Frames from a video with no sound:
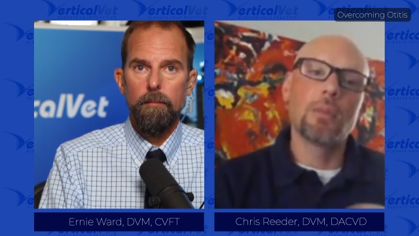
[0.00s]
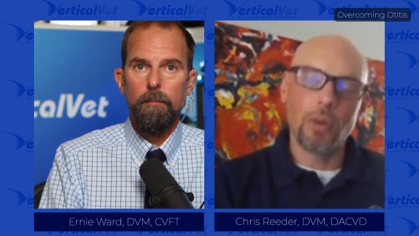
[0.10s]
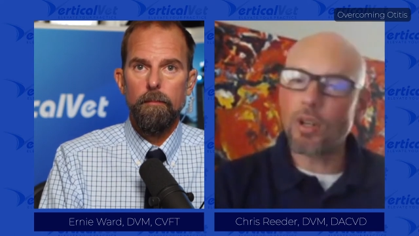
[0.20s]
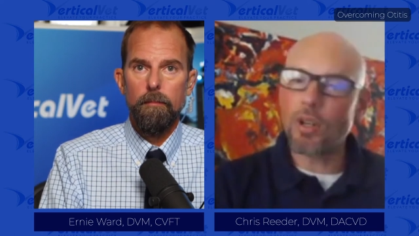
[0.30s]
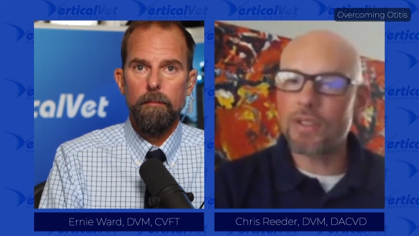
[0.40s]

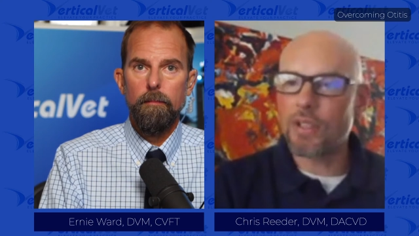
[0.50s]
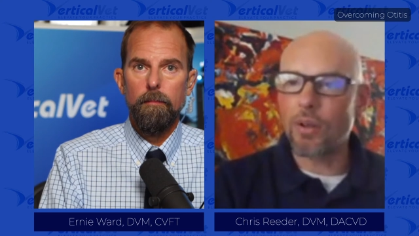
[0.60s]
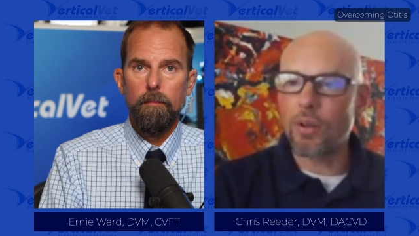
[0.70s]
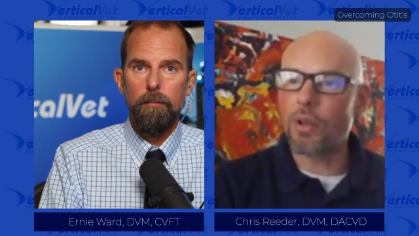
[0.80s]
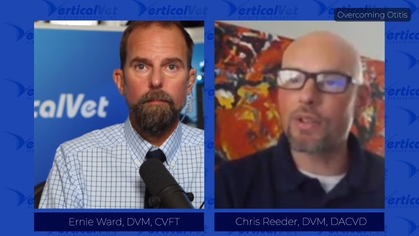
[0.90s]
Speaker 1: put it on
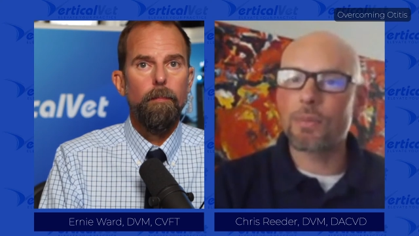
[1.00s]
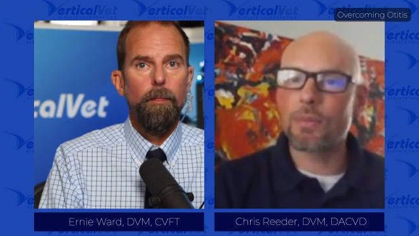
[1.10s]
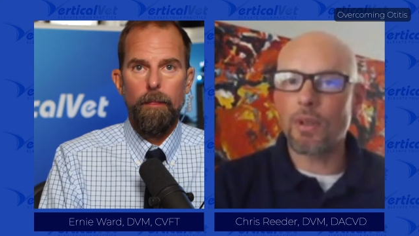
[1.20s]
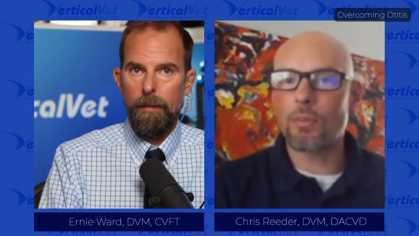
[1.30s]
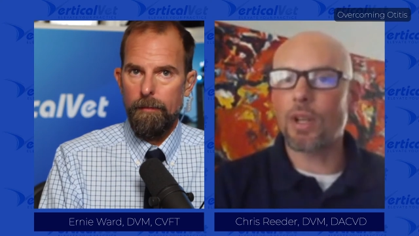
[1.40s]
steroids,
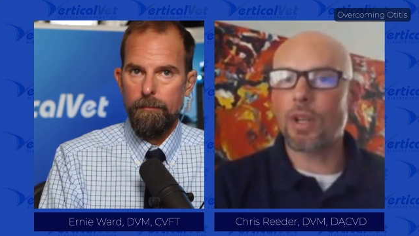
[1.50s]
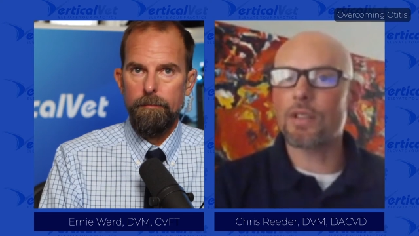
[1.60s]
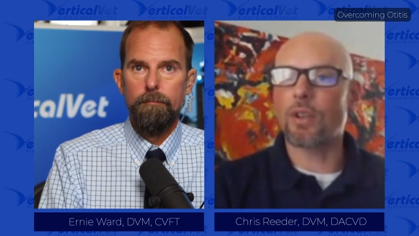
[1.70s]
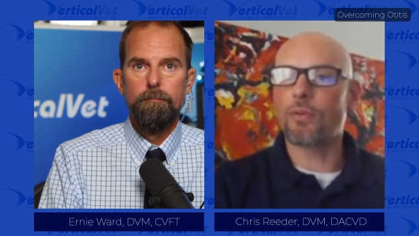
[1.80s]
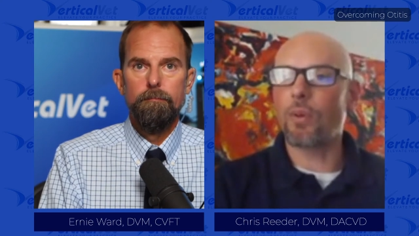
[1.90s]
put on
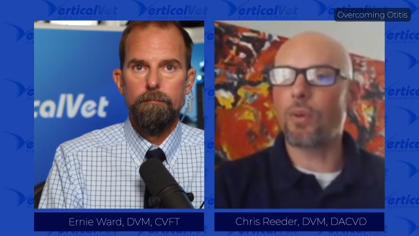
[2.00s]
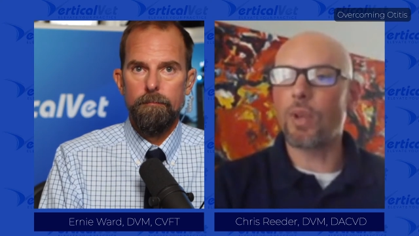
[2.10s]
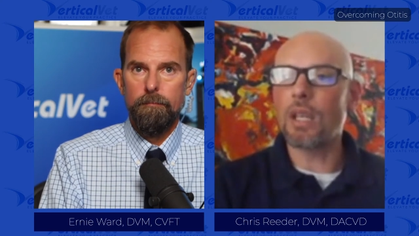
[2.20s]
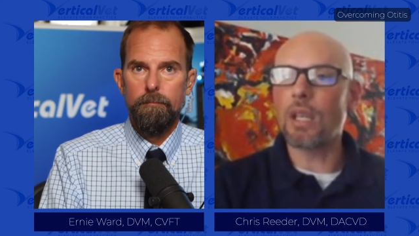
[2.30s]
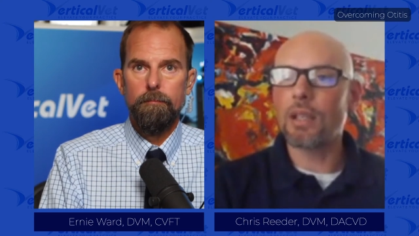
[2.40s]
prednisone for a
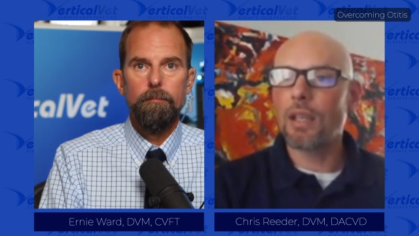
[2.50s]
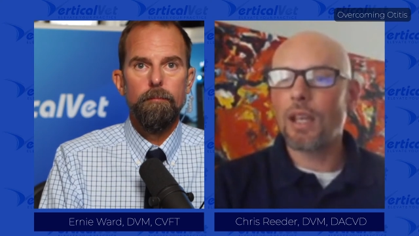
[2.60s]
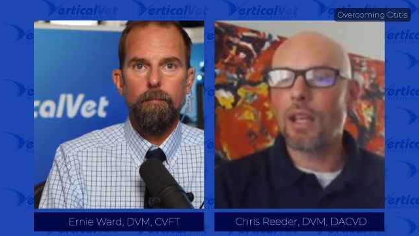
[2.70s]
week.